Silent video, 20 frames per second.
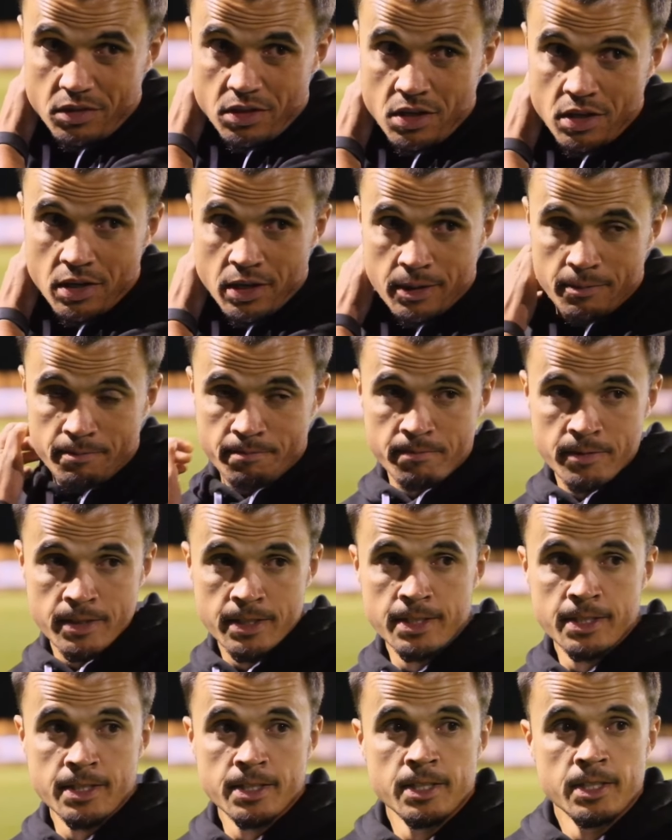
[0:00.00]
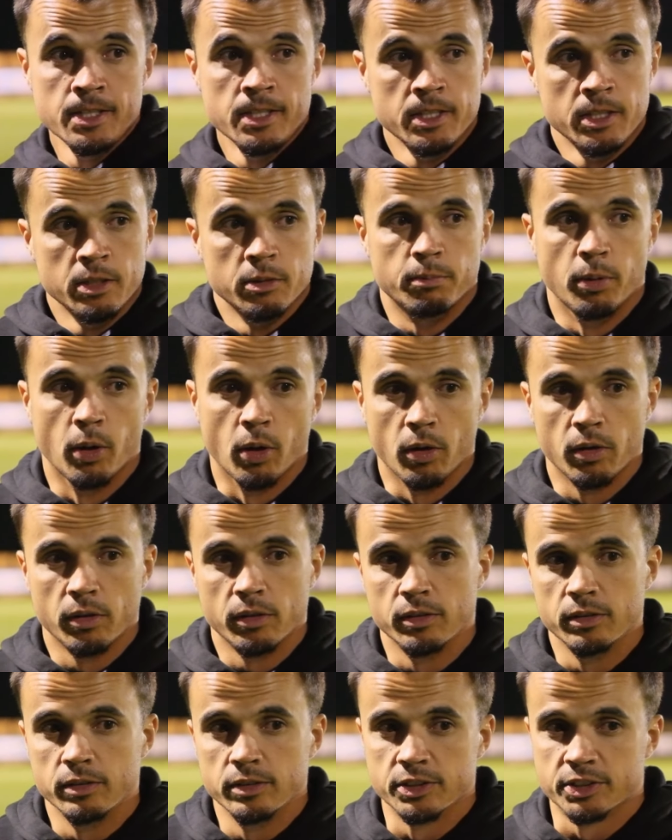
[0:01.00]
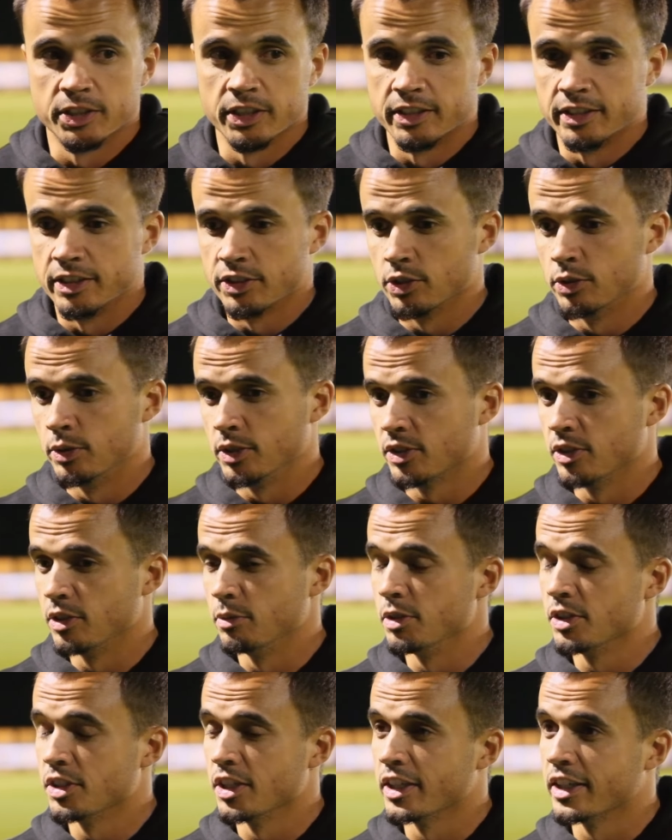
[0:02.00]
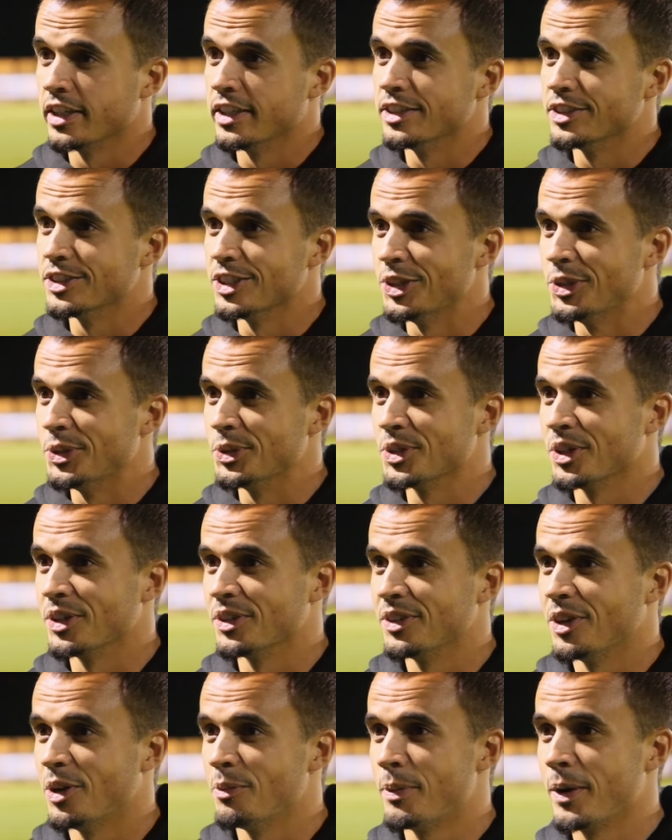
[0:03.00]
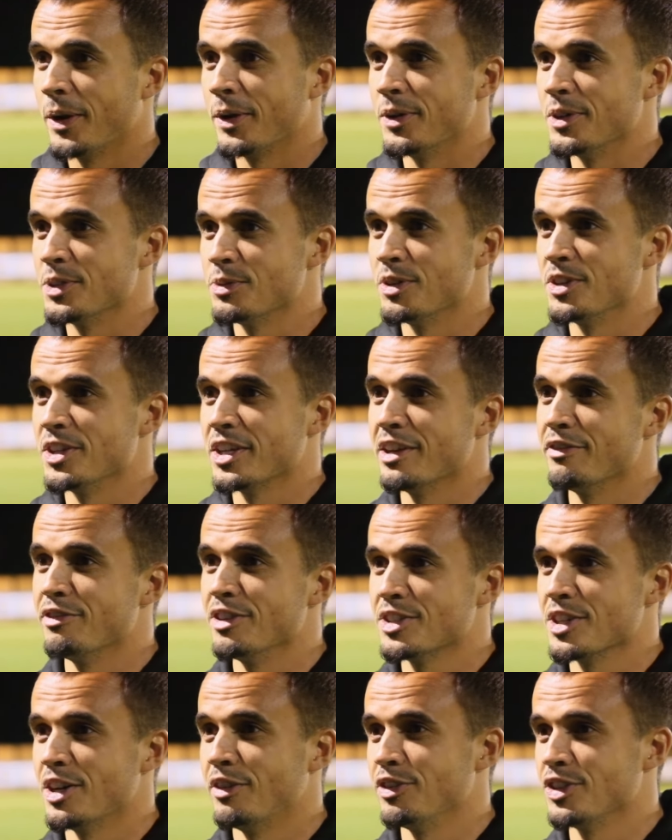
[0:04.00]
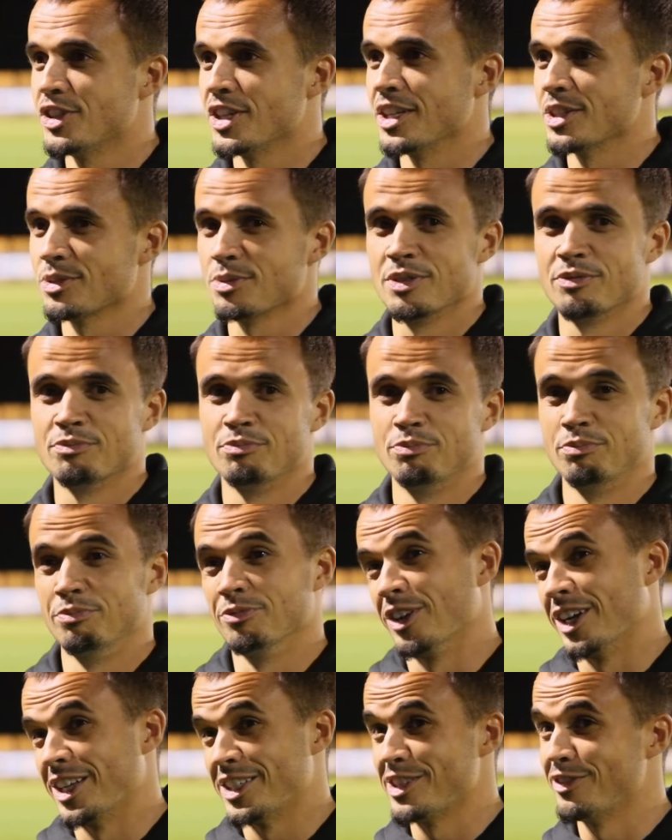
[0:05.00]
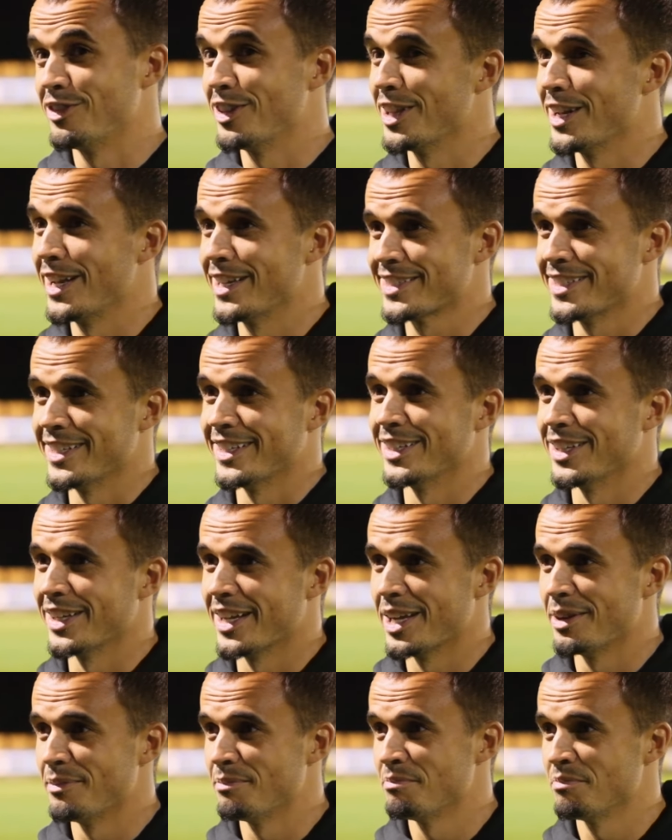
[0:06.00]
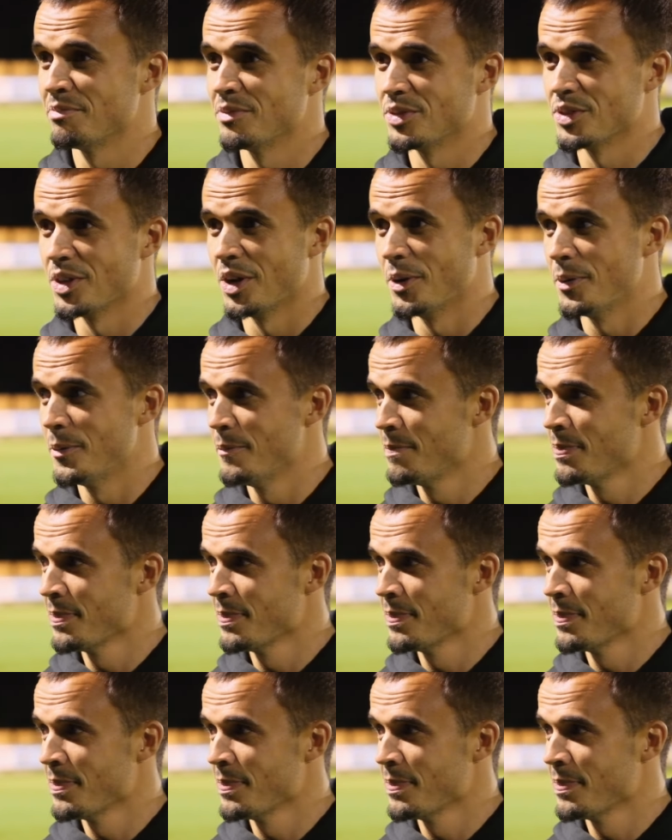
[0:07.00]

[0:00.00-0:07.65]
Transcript: But listen, it's always going to be sickening to lose on penalties when you give yourself a chance with relatively the last kick of the game. So,